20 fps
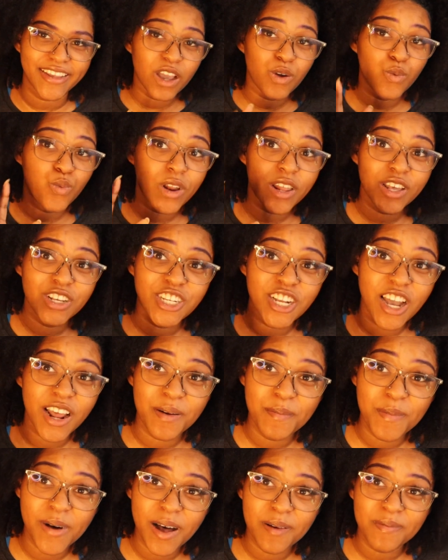It really shut
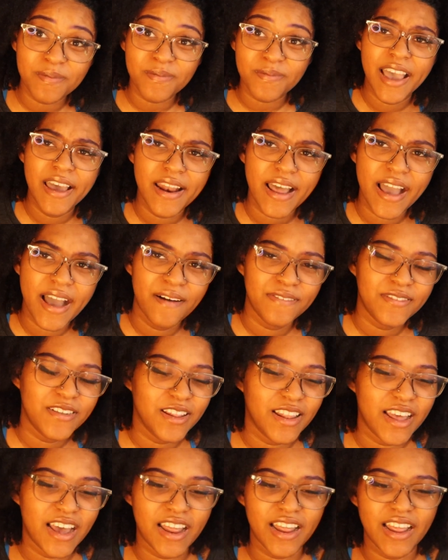him up. And
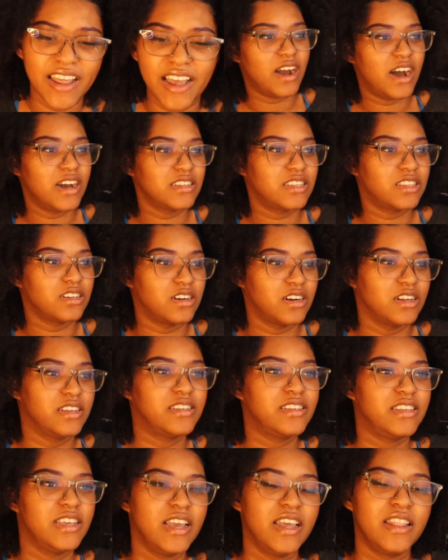after that, I started
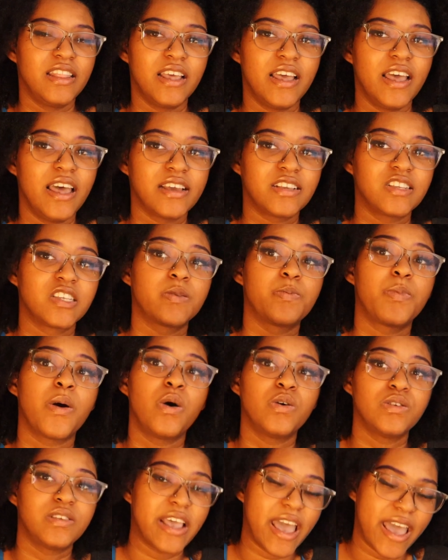seeing the
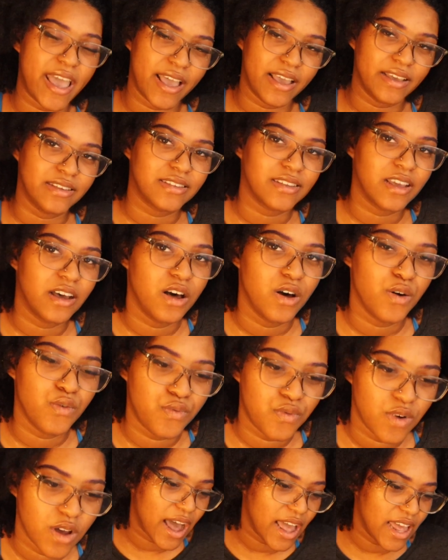exposés
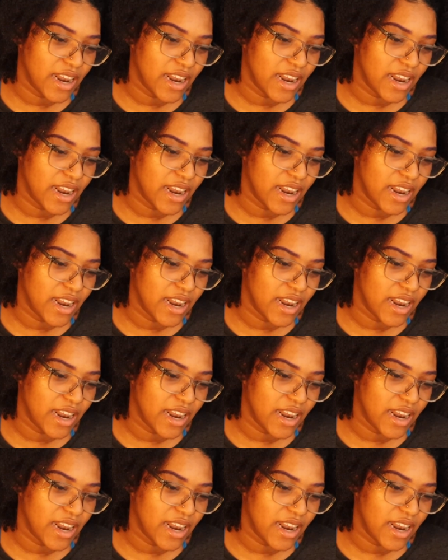of,